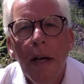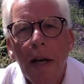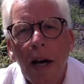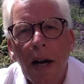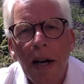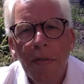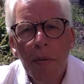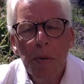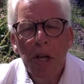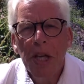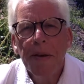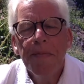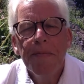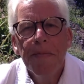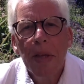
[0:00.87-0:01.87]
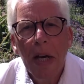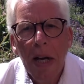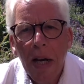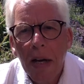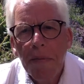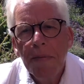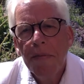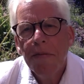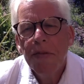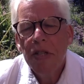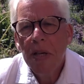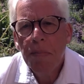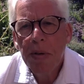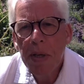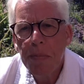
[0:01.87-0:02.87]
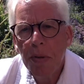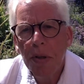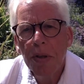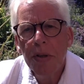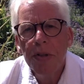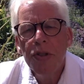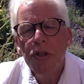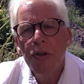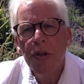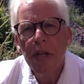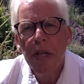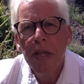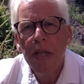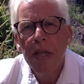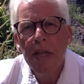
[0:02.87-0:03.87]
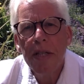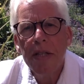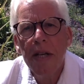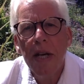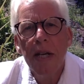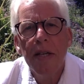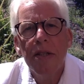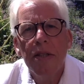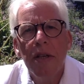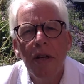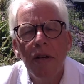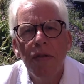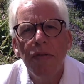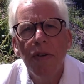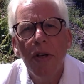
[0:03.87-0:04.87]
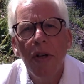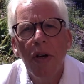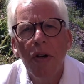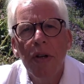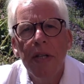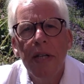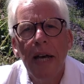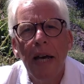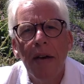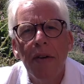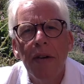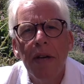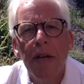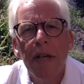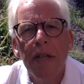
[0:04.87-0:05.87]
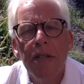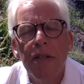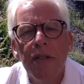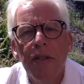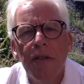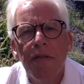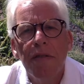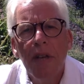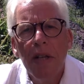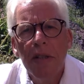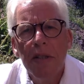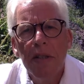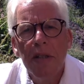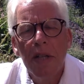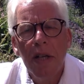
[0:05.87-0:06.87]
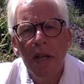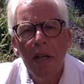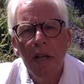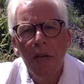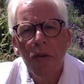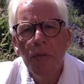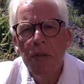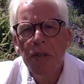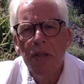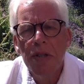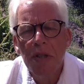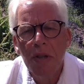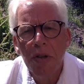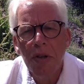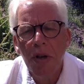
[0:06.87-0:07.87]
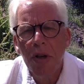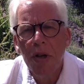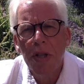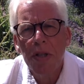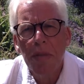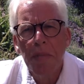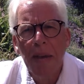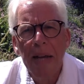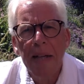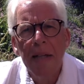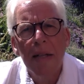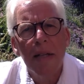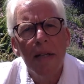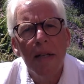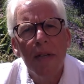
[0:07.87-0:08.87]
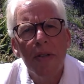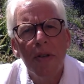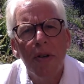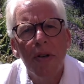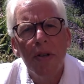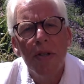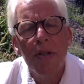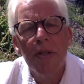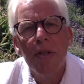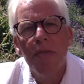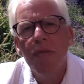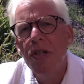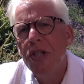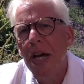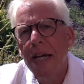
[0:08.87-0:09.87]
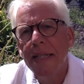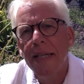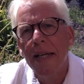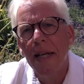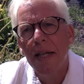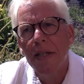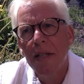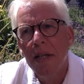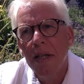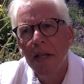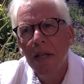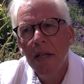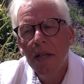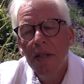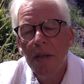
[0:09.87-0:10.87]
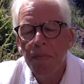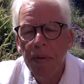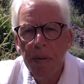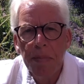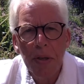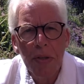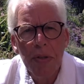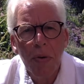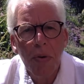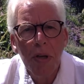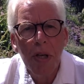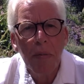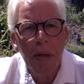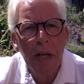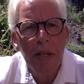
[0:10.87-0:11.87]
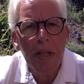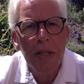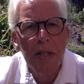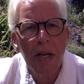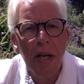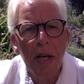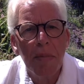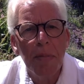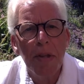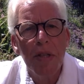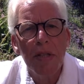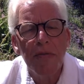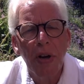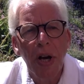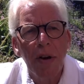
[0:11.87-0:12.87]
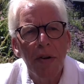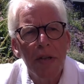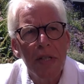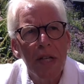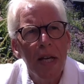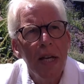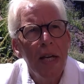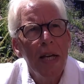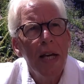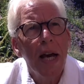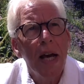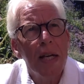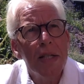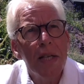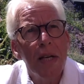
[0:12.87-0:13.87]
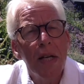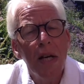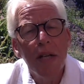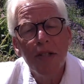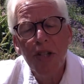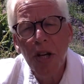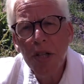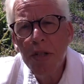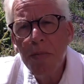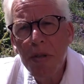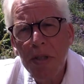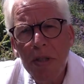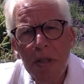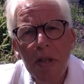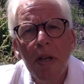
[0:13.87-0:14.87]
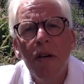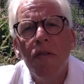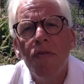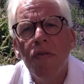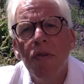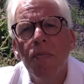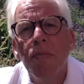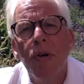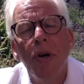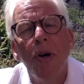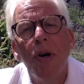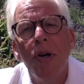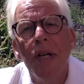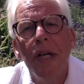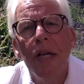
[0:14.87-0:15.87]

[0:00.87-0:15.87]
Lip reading: Hi, everybody. For some people, during these days of lockdown, it's felt almost as though God has abandoned us, God has rejected us. Some people are talking about this time and this virus as a judgment from God